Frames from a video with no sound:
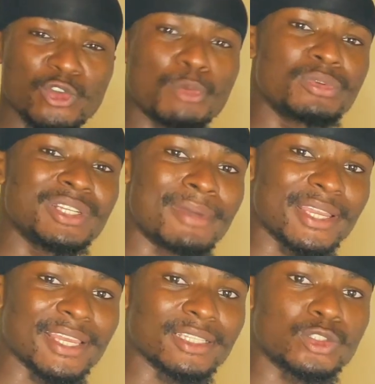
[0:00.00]
you open the
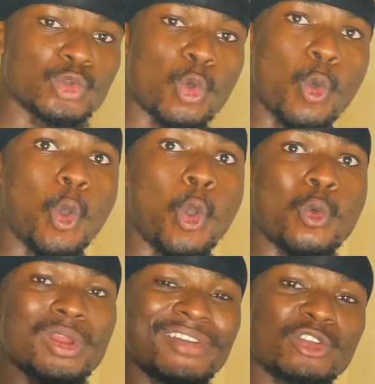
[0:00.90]
market or
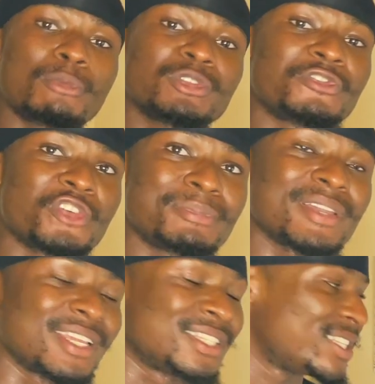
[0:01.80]
whenever you come to the
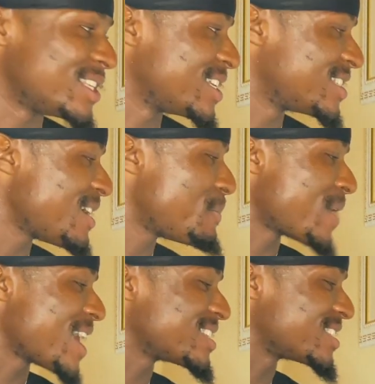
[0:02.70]
market, is that
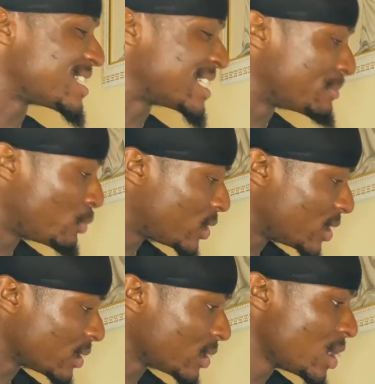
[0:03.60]
price is
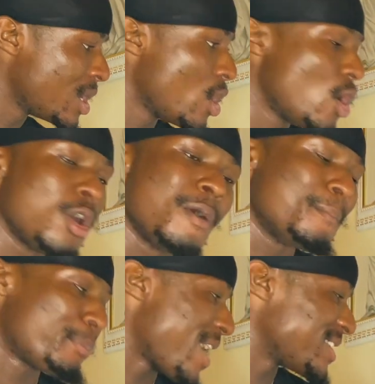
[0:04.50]
distributing,
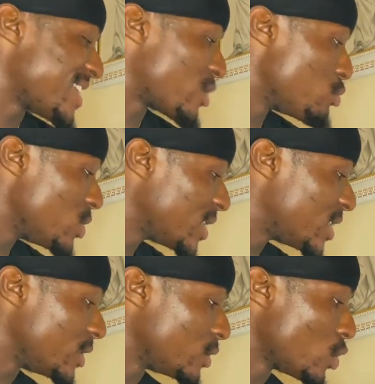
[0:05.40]
price is
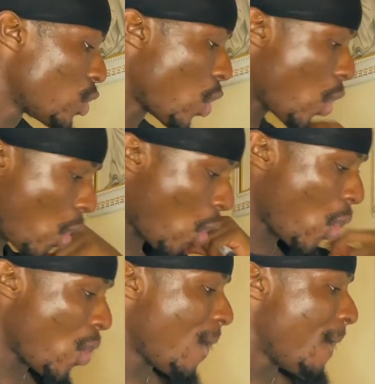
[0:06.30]
accumulating,
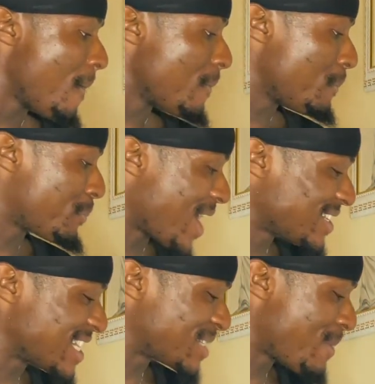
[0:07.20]
or price
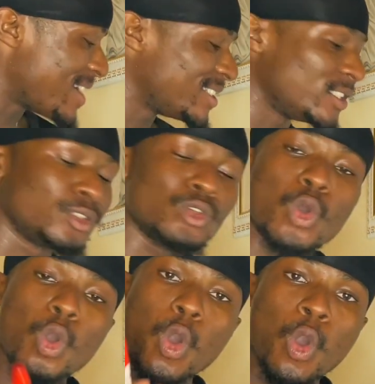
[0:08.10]
is expanding,
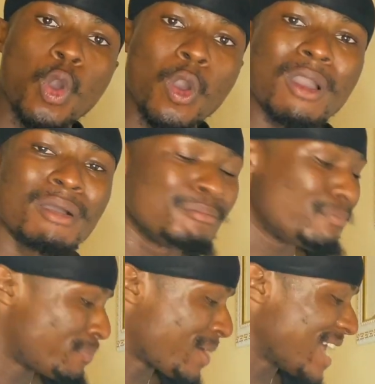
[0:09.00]
or
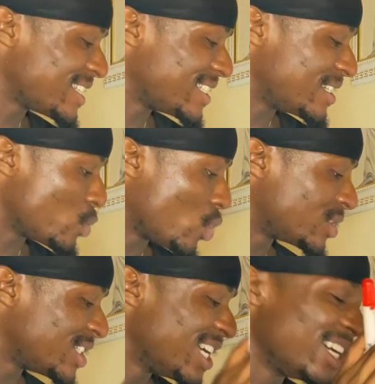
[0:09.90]
price is what?
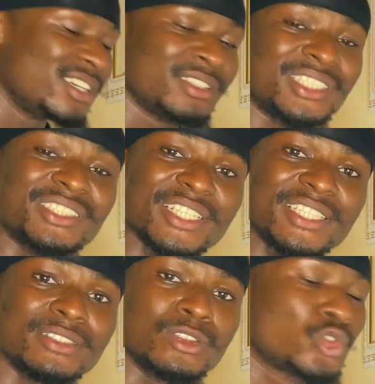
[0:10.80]

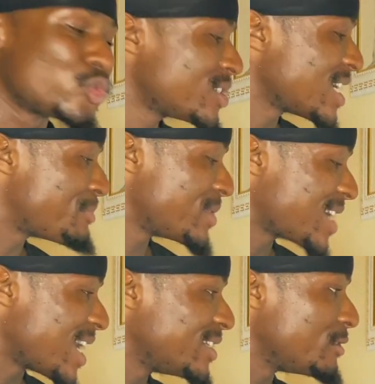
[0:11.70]
Retreating. So these are
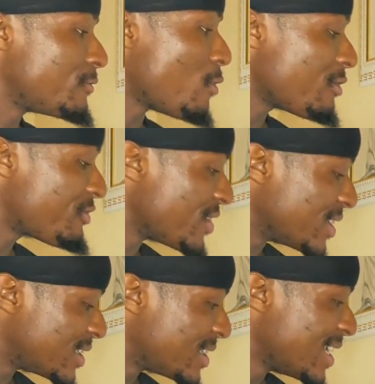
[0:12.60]
basically the four
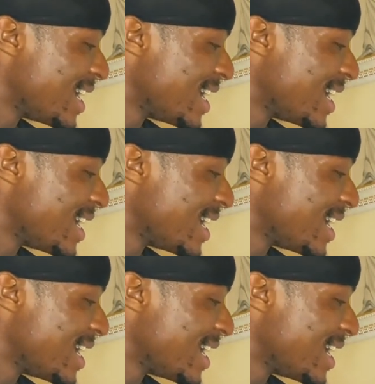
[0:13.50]
phases